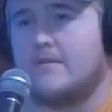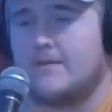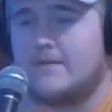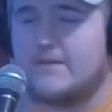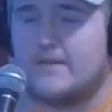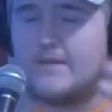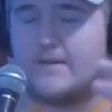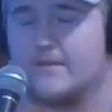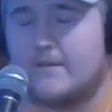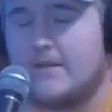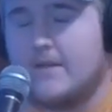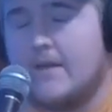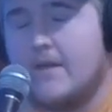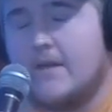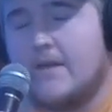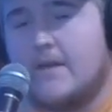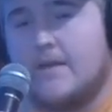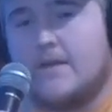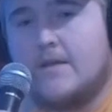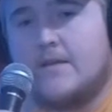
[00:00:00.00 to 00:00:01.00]
Yeah, to, yeah.
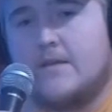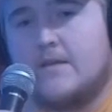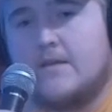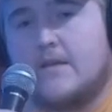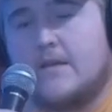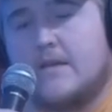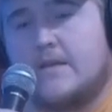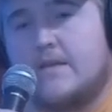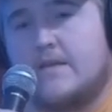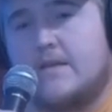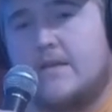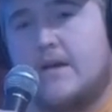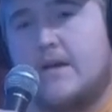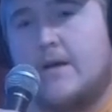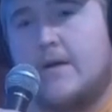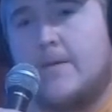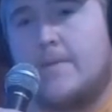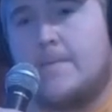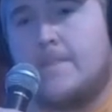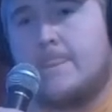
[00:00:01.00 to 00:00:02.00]
exactly. Um,
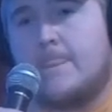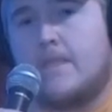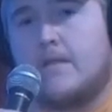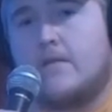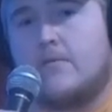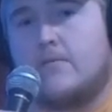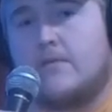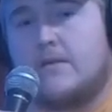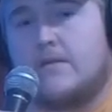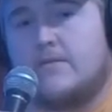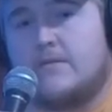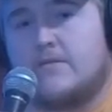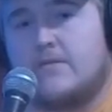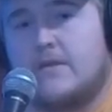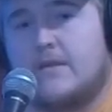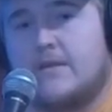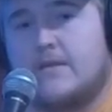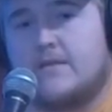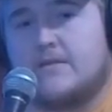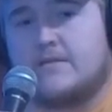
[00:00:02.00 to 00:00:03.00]
and uh,
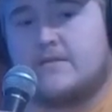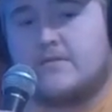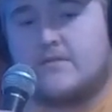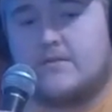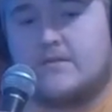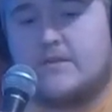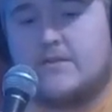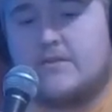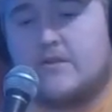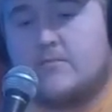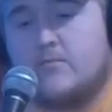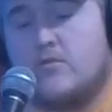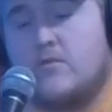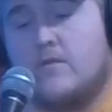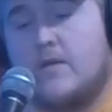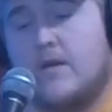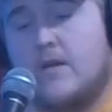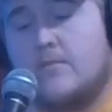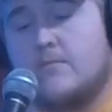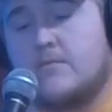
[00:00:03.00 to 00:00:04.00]
we, we tried to get the
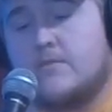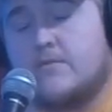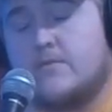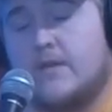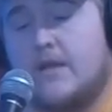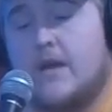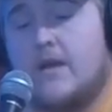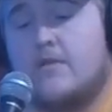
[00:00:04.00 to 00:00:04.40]
strategic move on them.